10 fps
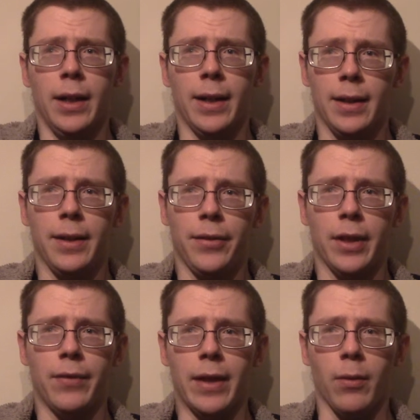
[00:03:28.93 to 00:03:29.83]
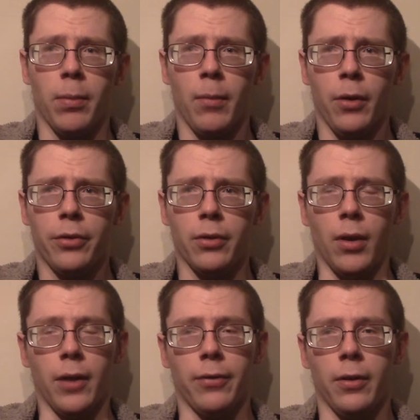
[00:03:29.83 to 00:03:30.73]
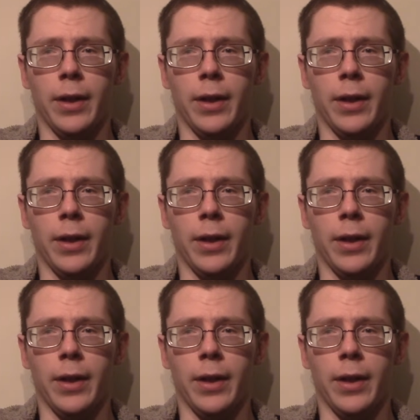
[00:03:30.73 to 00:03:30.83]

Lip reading: at least see if they have a promotional offer,